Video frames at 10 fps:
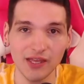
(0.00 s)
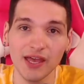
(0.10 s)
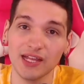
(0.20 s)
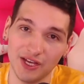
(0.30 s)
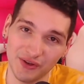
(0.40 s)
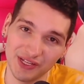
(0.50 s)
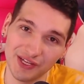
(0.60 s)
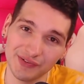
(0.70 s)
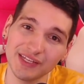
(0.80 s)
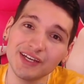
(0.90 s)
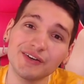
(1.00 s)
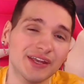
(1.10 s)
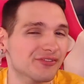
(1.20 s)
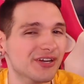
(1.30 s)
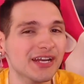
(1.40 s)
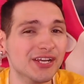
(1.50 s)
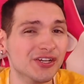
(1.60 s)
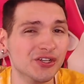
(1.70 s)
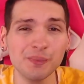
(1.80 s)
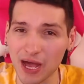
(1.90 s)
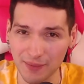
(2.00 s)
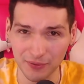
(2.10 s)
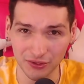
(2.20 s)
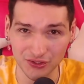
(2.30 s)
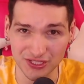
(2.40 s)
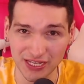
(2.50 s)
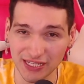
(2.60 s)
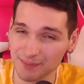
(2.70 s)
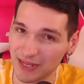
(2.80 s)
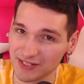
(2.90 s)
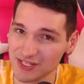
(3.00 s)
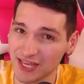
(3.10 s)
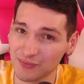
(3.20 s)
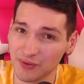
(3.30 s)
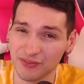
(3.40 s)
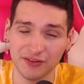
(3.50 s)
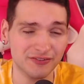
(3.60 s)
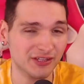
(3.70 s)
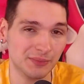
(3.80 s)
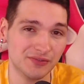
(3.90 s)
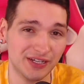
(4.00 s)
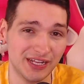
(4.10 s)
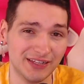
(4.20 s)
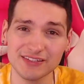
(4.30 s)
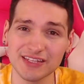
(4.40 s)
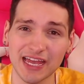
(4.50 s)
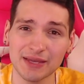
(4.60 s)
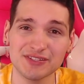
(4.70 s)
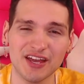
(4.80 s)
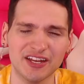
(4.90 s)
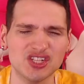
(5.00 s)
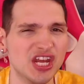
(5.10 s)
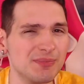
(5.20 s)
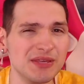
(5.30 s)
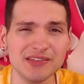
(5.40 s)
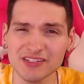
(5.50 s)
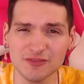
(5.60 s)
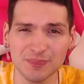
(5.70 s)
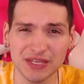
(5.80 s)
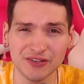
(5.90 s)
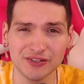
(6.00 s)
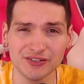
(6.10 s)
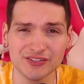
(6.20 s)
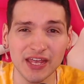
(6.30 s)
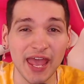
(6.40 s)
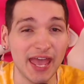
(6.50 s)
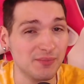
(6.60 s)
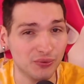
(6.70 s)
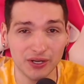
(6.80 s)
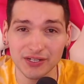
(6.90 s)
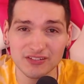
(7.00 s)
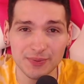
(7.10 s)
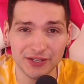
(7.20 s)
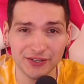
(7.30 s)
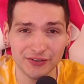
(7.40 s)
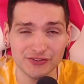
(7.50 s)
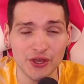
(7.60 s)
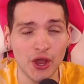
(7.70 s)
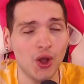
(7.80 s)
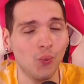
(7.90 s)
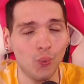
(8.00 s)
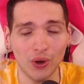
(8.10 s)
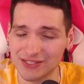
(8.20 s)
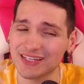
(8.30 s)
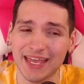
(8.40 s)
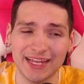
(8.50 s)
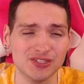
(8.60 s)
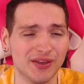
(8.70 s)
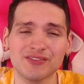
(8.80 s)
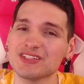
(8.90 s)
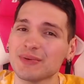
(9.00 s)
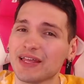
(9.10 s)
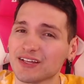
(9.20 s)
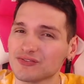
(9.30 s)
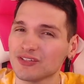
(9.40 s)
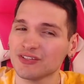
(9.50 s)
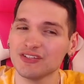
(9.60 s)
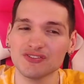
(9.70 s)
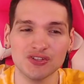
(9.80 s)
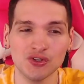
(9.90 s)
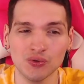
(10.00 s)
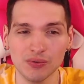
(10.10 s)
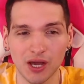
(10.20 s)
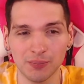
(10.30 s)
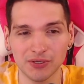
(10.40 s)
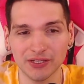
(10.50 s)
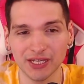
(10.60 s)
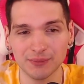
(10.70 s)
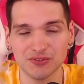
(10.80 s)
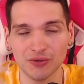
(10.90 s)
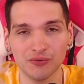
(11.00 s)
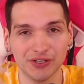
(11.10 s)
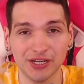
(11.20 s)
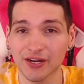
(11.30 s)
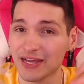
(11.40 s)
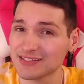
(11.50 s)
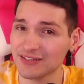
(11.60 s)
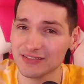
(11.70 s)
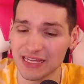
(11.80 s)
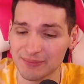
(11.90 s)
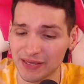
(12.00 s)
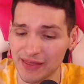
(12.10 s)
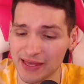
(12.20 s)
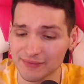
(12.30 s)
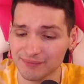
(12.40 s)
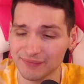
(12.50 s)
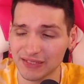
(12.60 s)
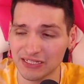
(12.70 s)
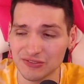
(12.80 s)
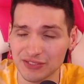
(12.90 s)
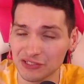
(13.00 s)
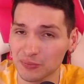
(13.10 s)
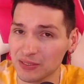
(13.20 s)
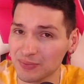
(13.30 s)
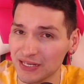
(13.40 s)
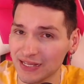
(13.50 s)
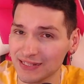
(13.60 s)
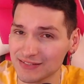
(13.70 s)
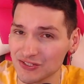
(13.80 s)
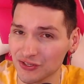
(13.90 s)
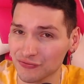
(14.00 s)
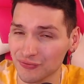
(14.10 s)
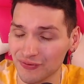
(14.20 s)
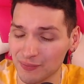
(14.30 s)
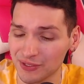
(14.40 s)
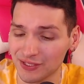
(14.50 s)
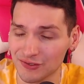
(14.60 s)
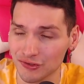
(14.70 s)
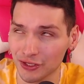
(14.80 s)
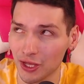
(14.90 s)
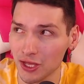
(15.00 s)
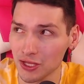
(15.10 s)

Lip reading: Hello, hello, hello. Antphrodite here, your pop culture psychic, back again with another celebrity reading. This time it's on Jamie Lynn Spears and Britney Spears once again. So if you haven't seen my last reading on these two, I'll put a link up to it over here. I still stand by that. I do think they're being pit against each other from the family, allegedly.